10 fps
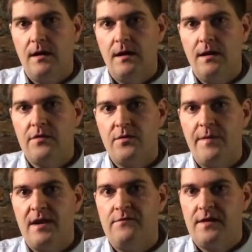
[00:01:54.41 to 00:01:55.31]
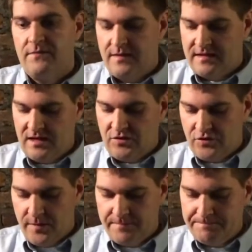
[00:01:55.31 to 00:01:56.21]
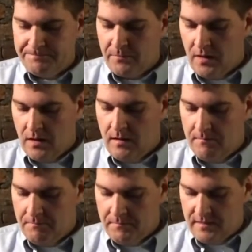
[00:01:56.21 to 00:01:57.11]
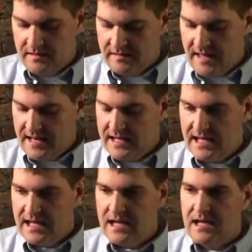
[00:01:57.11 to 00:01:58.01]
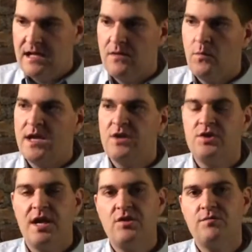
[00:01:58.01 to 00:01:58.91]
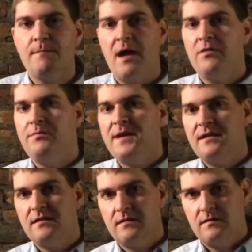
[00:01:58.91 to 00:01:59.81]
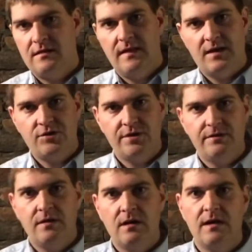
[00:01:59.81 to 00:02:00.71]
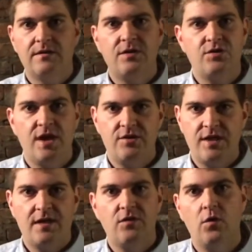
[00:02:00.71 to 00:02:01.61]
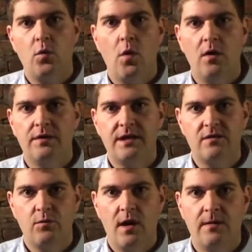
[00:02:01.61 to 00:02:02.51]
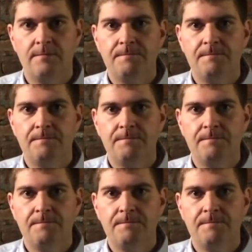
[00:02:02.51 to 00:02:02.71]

Another benefit of this instrument is that we can change mouthpiece selection to change that tone quality as well.